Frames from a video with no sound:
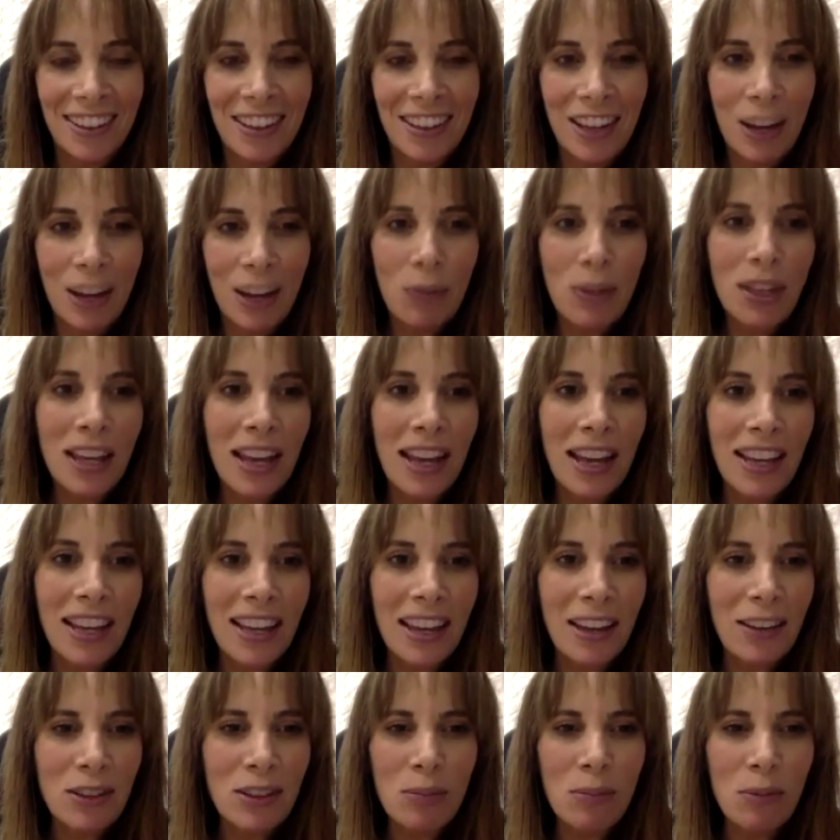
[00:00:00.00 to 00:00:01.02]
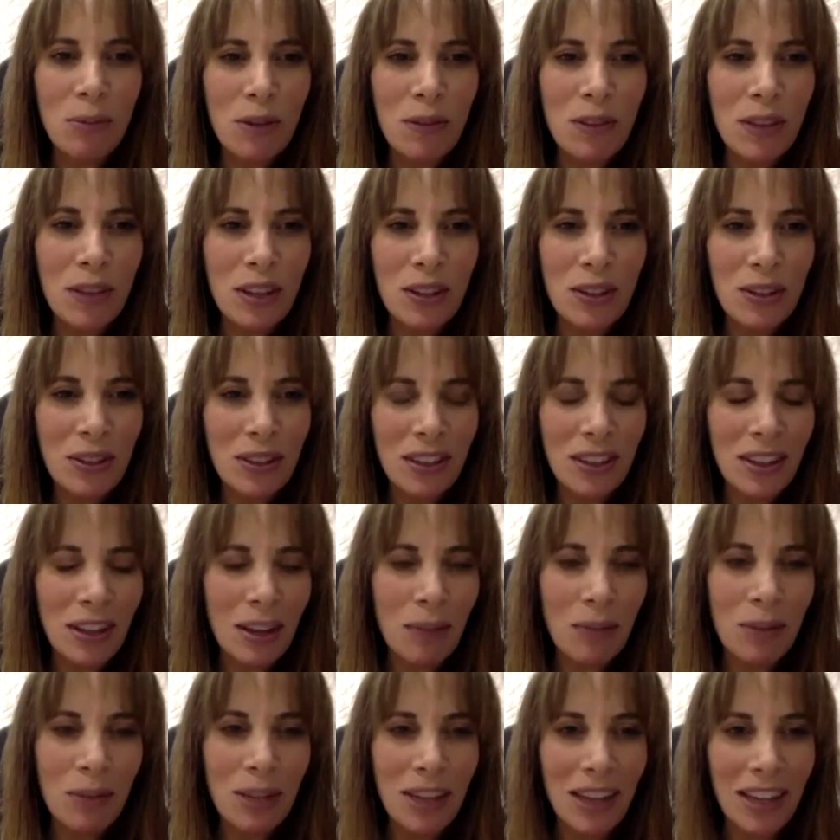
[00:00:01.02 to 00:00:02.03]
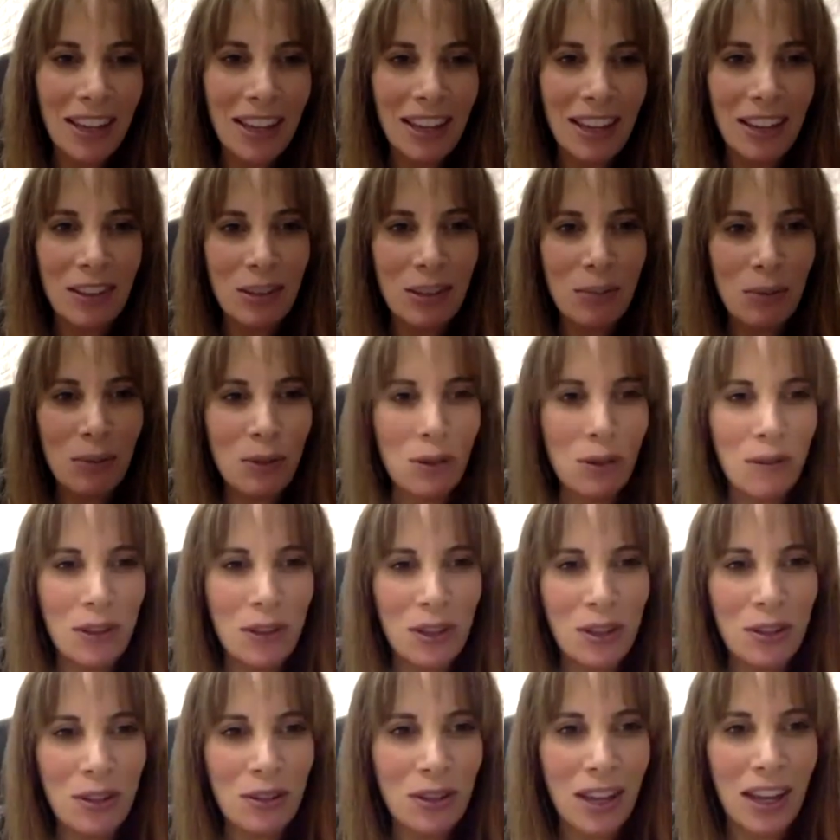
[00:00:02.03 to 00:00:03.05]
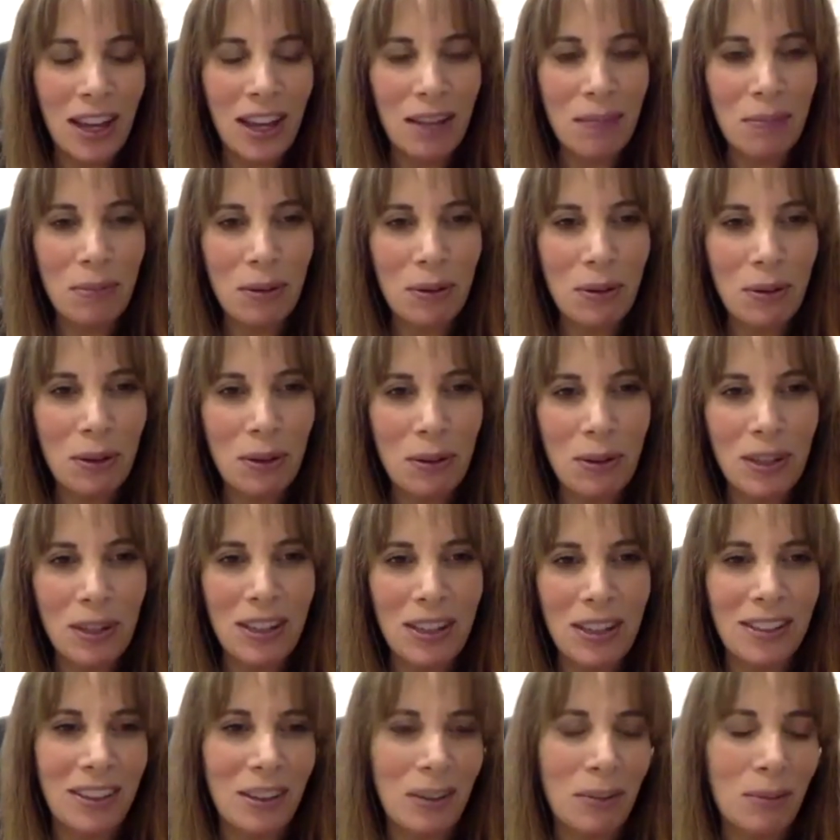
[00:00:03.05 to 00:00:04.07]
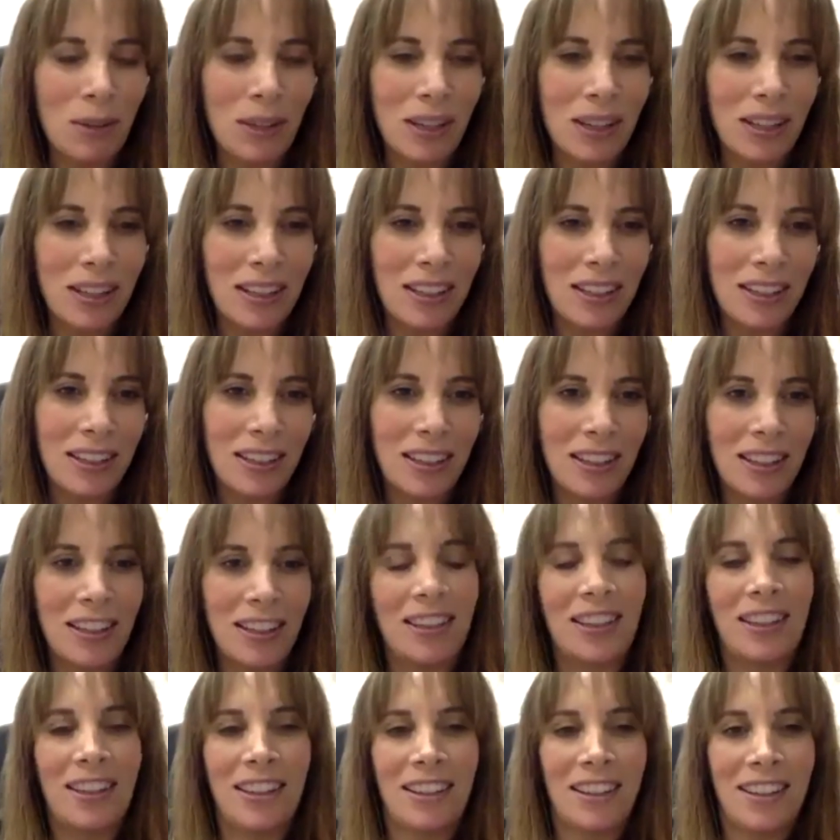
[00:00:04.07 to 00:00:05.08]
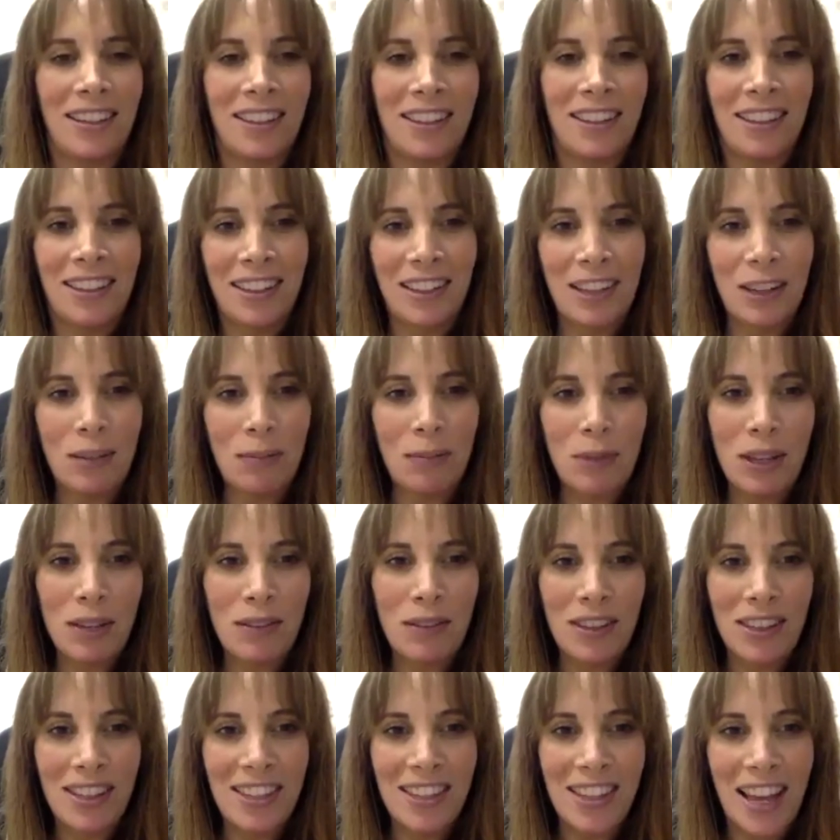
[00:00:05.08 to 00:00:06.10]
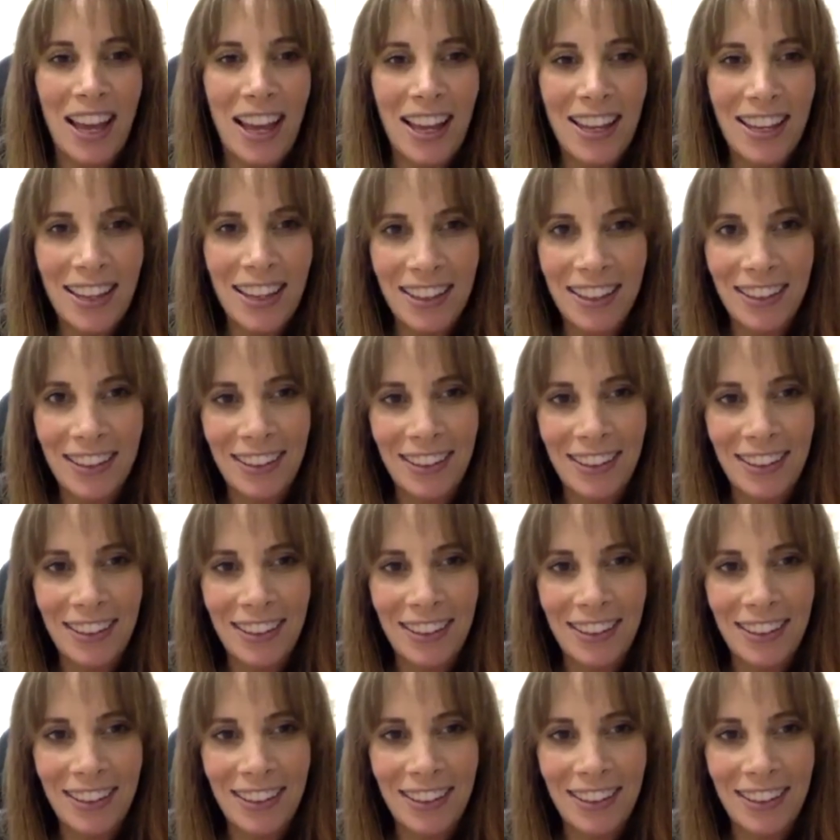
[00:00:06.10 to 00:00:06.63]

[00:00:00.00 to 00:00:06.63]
Are we getting out to more of the UK? Are we getting out to more of the UK, Paul? Are we? Can we even say?